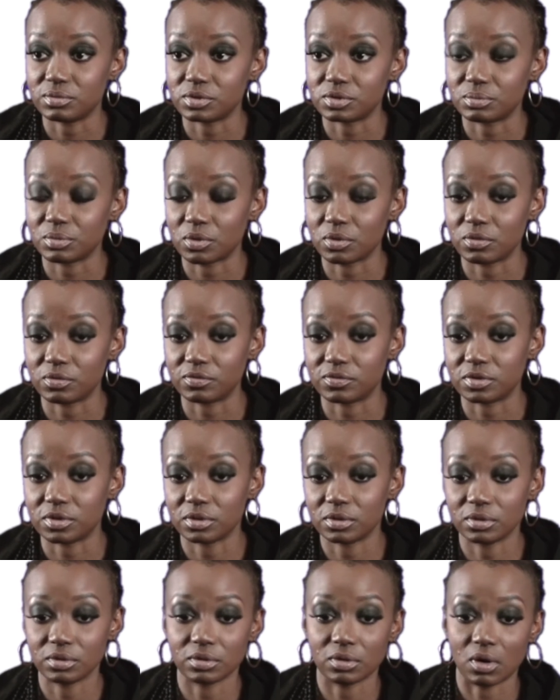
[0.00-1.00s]
was moved
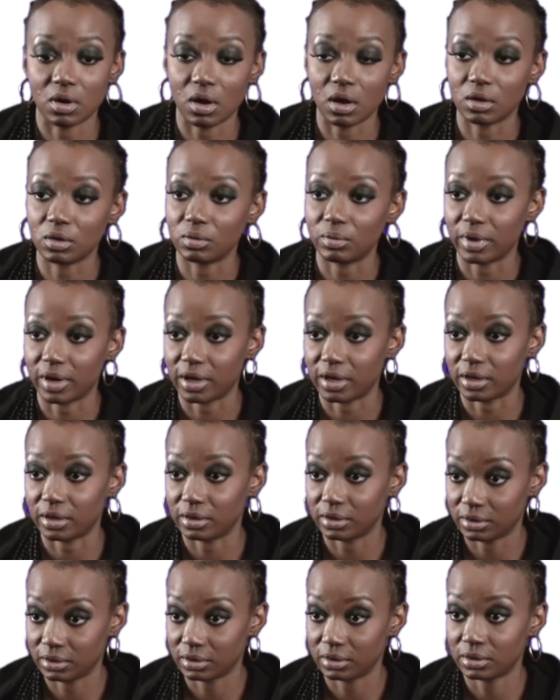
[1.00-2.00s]
all the way
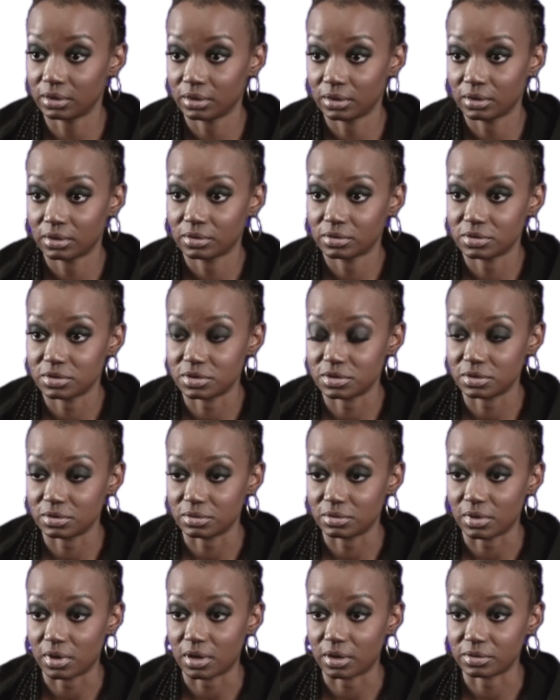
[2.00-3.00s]

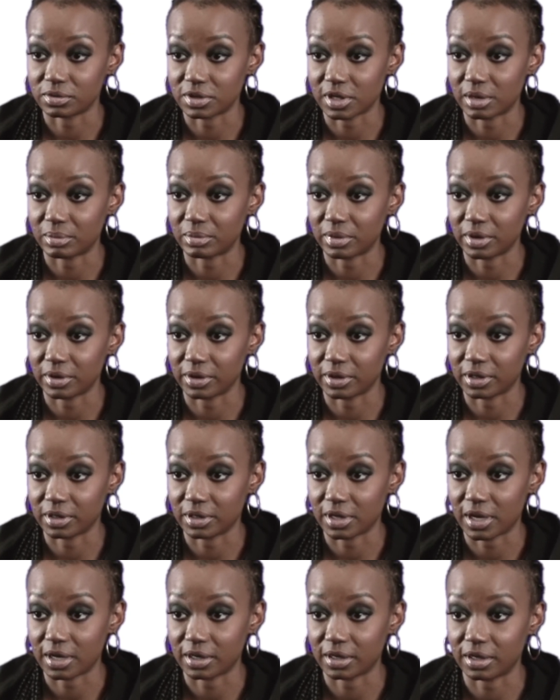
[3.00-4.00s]
to Danbury,
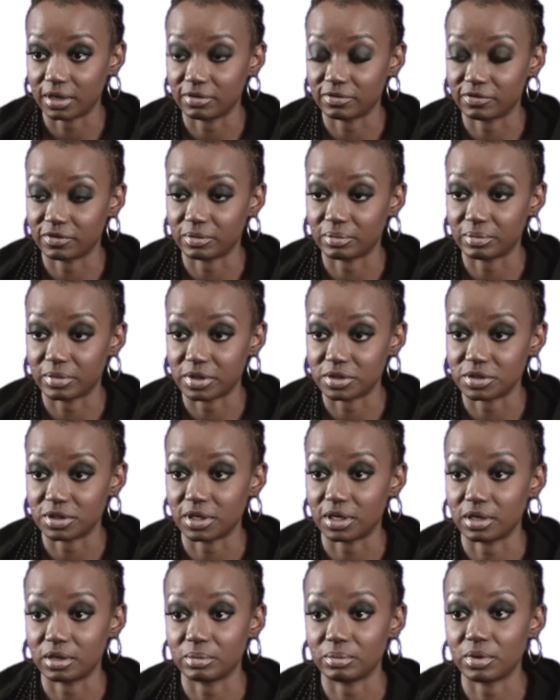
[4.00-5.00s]
Connecticut from
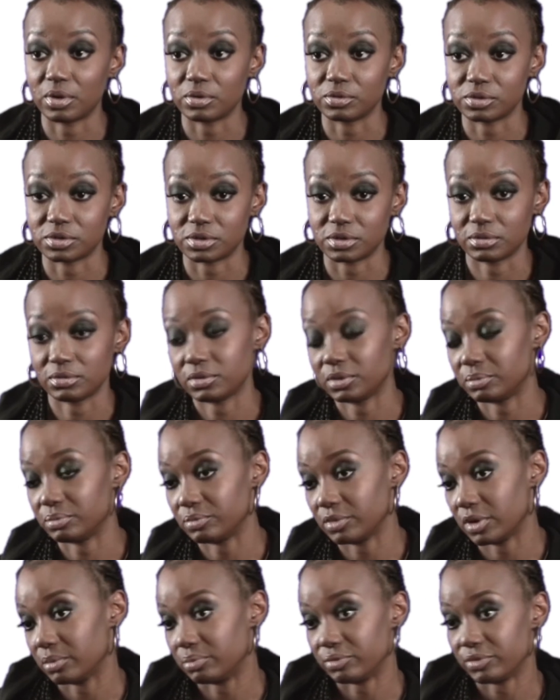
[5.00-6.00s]
Michigan, opposed to
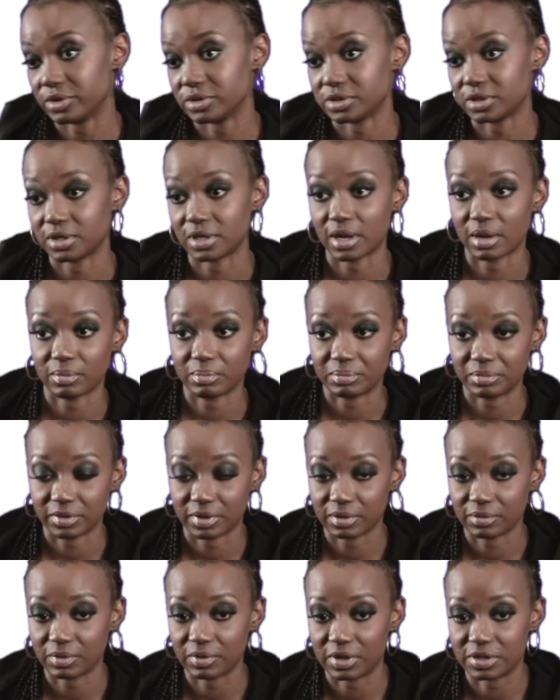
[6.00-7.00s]
a prison that
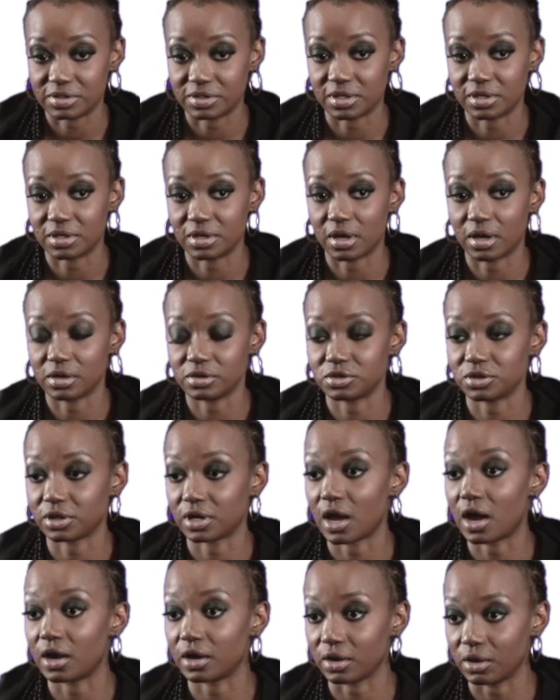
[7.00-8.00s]
is in
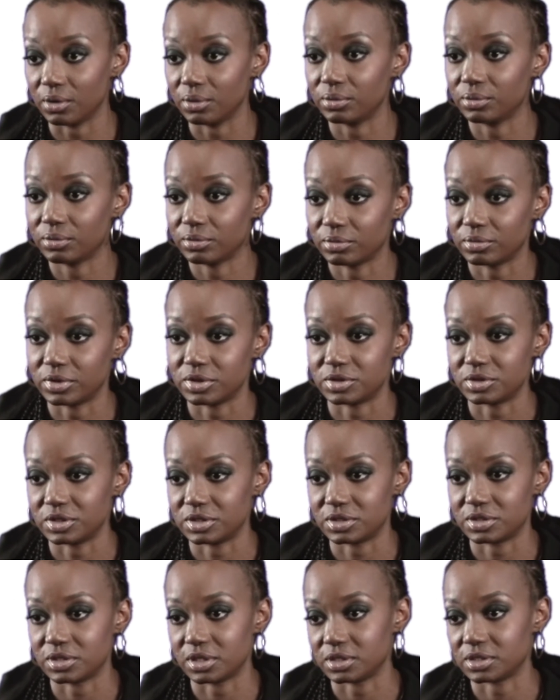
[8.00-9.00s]
Chicago, which
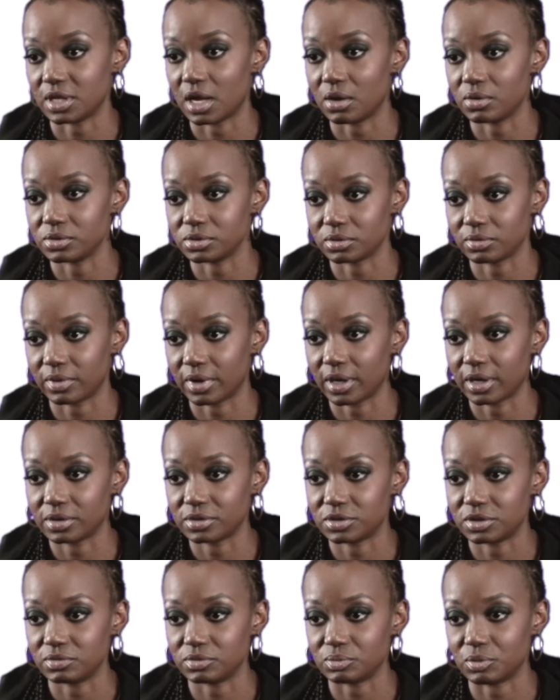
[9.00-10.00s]
is 6 hours away.
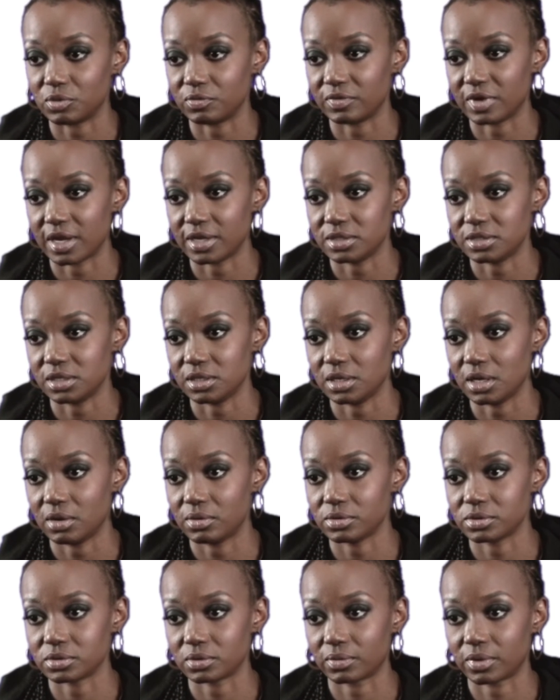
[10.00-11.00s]
She was moved 19
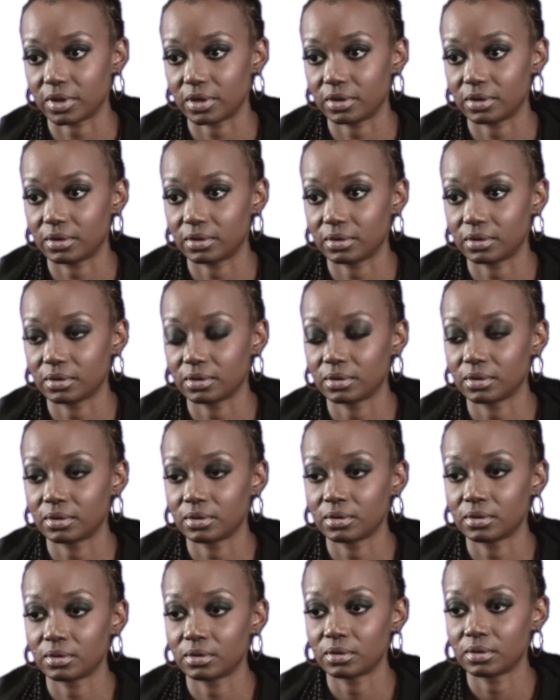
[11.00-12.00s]
hours away.
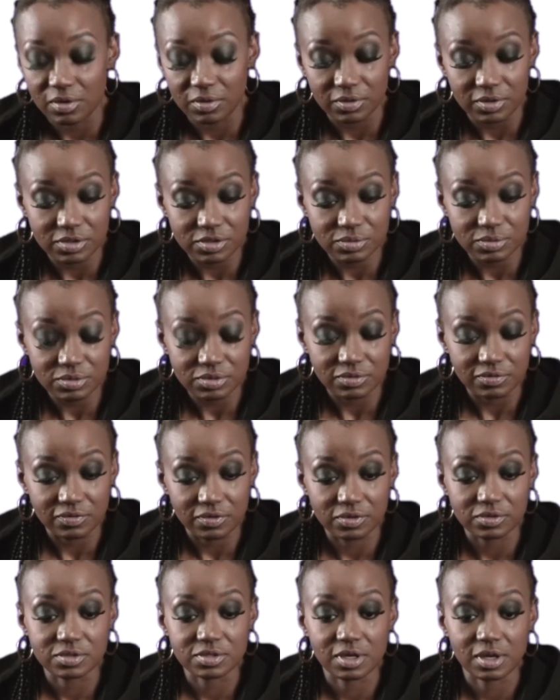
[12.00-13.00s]
You know, this was the
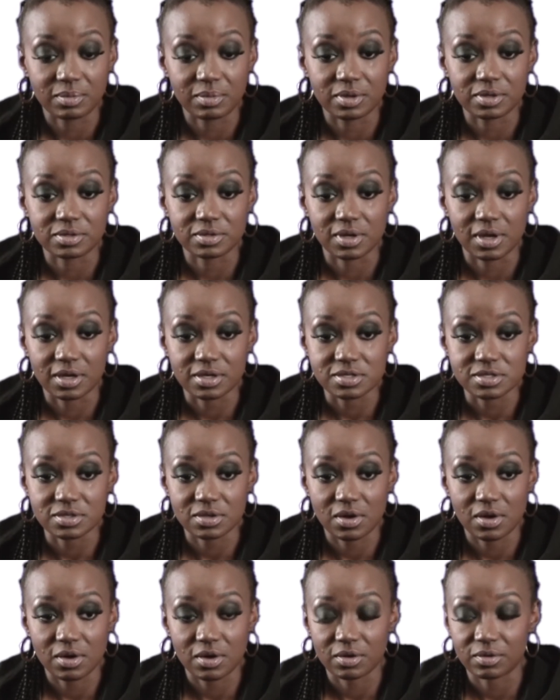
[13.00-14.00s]
first time I
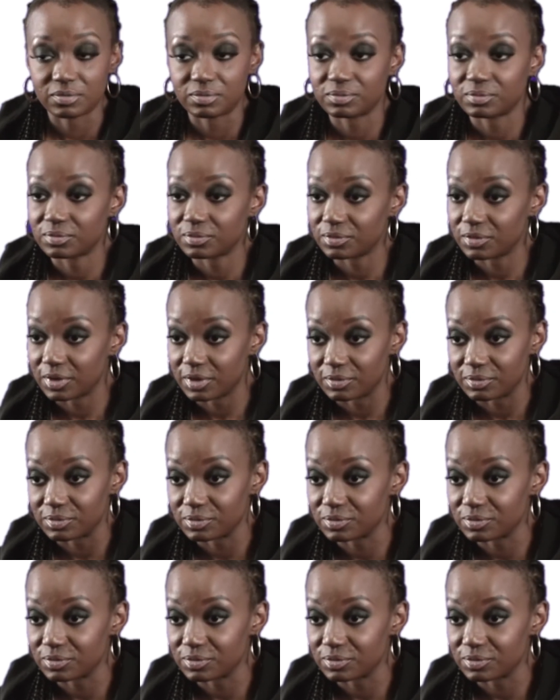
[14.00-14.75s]
saw it.